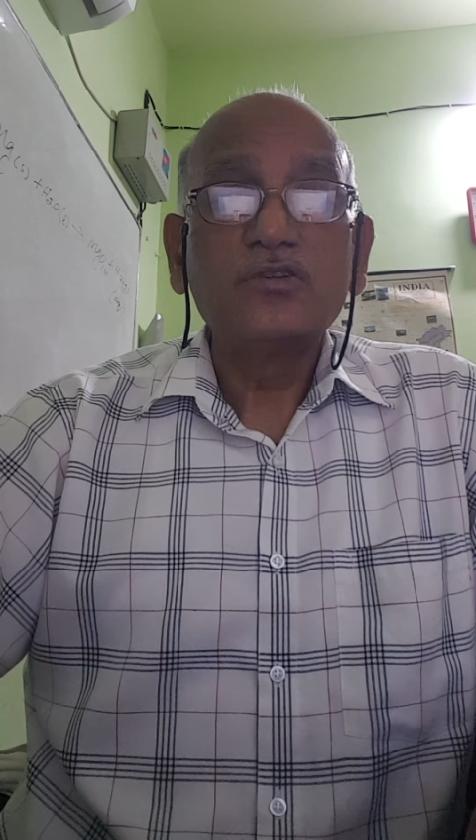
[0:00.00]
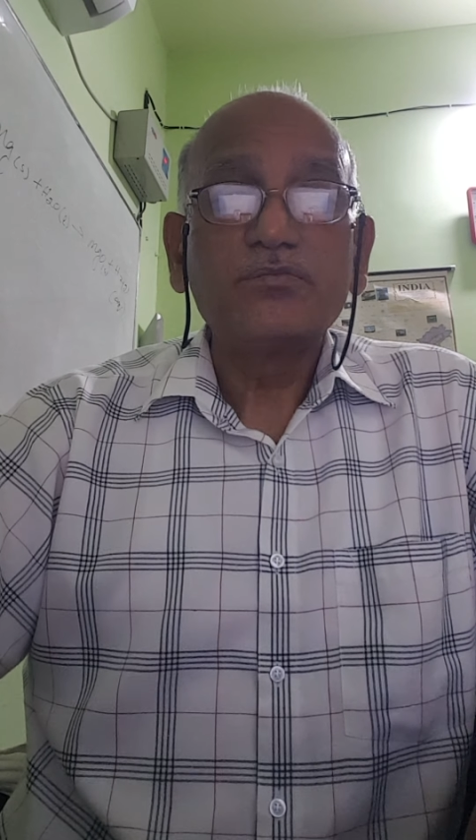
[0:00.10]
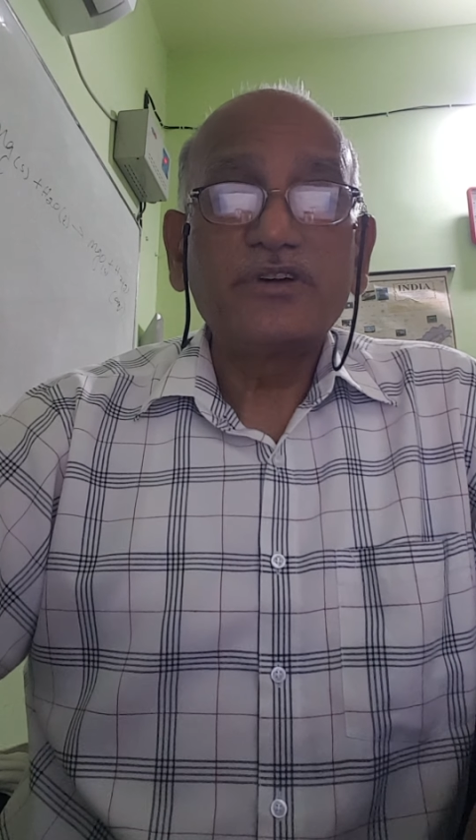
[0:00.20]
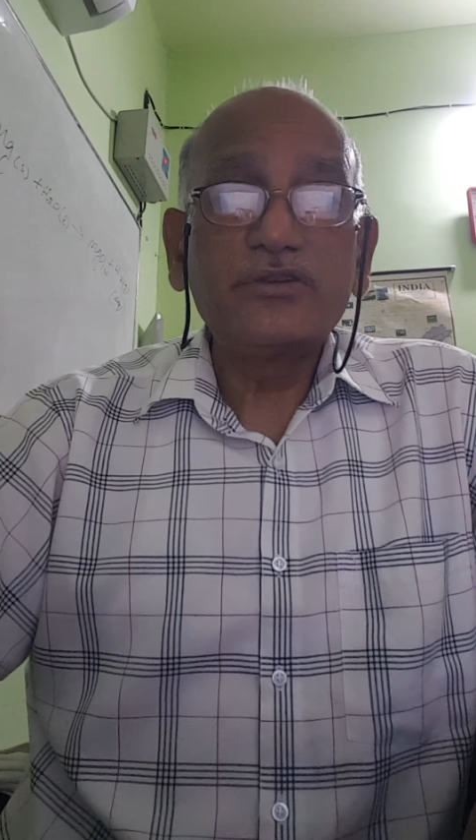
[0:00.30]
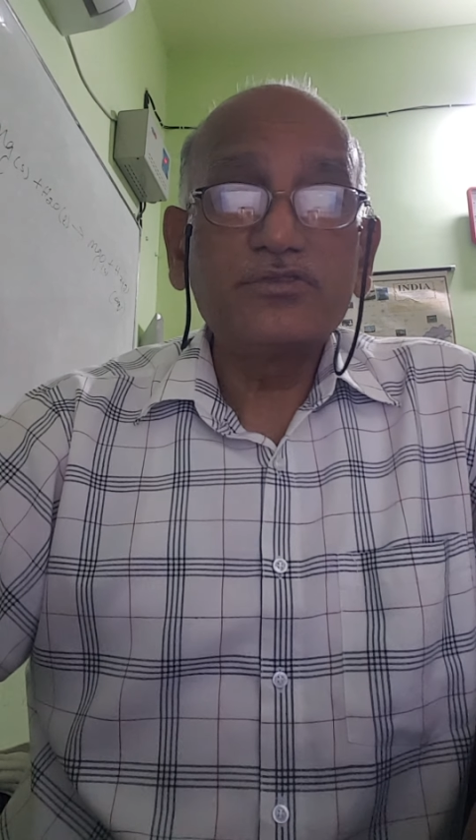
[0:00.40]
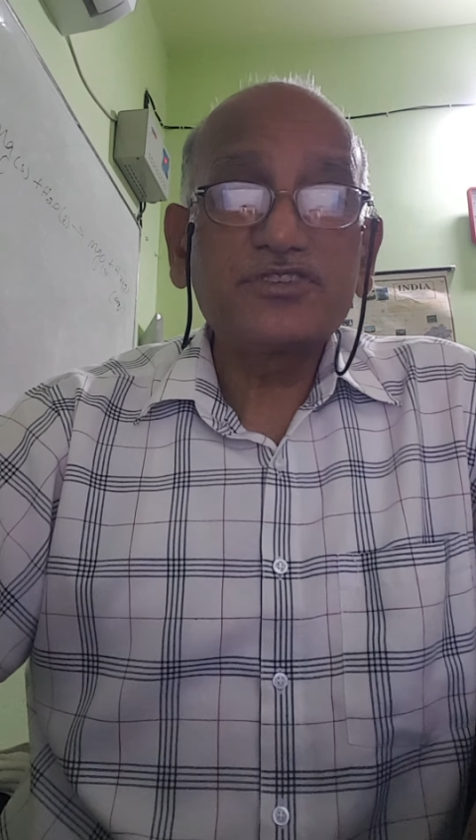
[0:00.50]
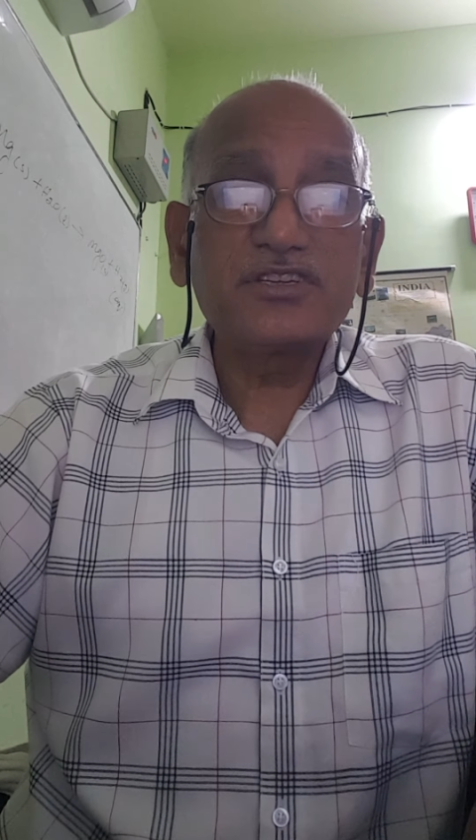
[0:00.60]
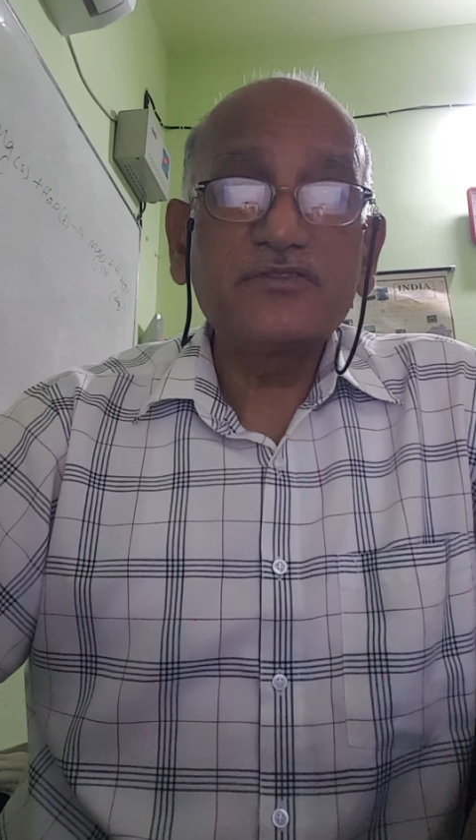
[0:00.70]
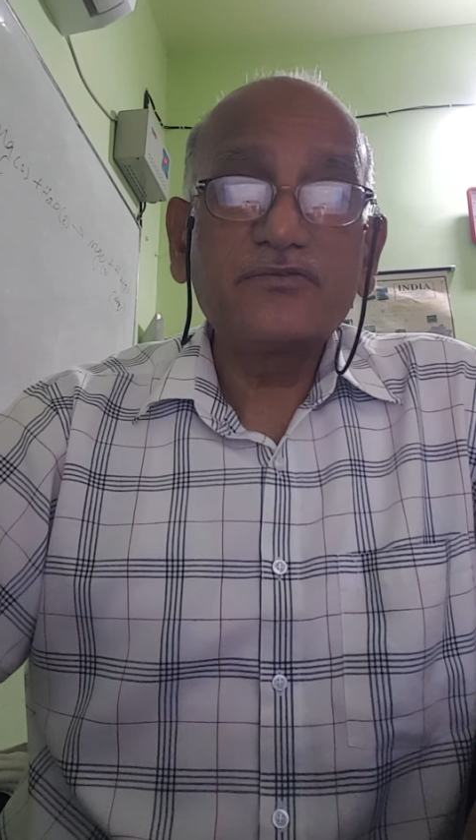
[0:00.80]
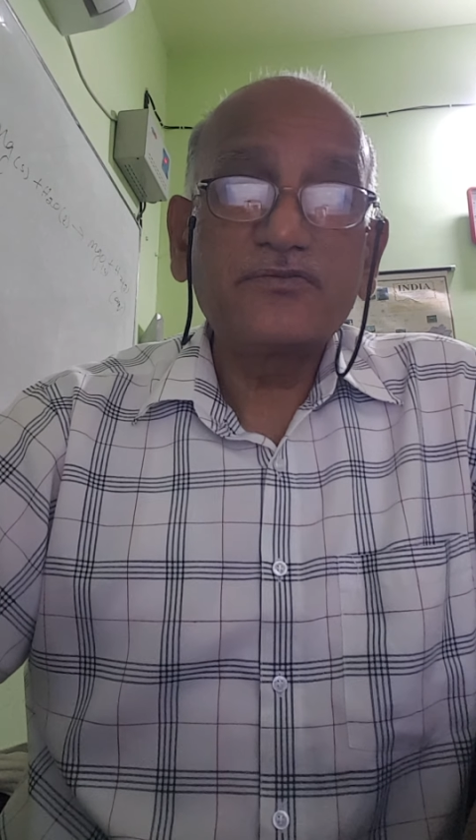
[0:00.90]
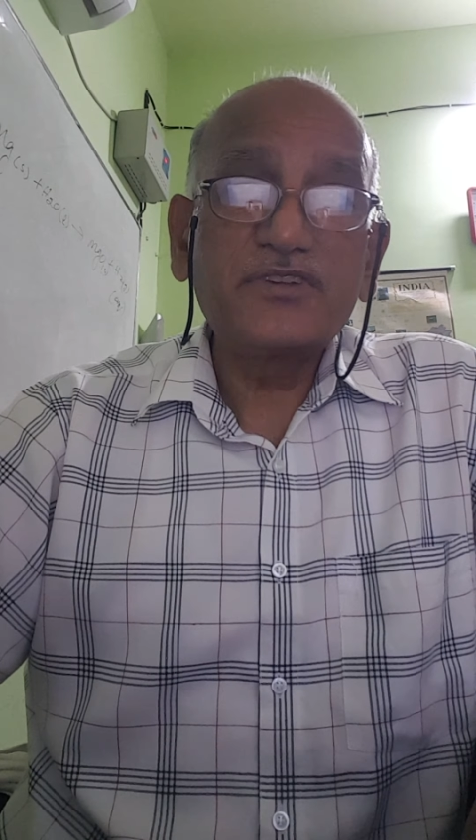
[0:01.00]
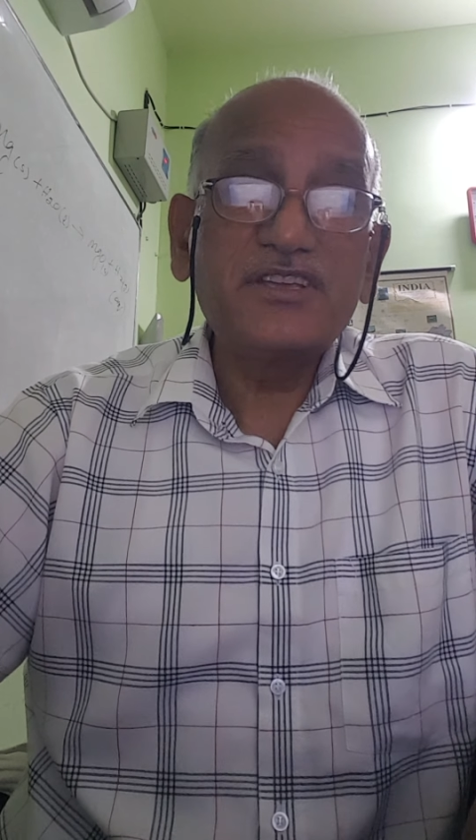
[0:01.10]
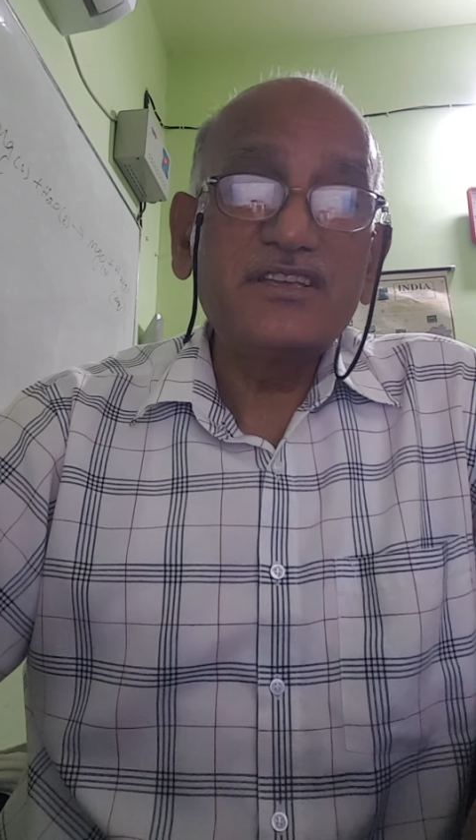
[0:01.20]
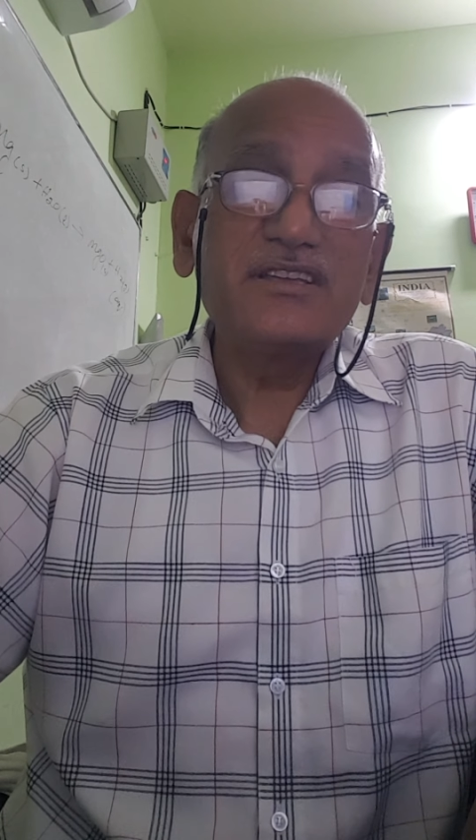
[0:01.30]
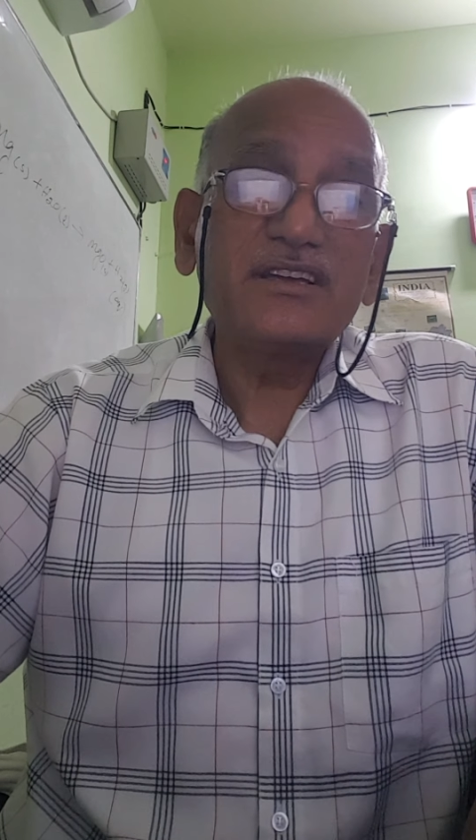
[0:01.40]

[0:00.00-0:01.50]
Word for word: pollution free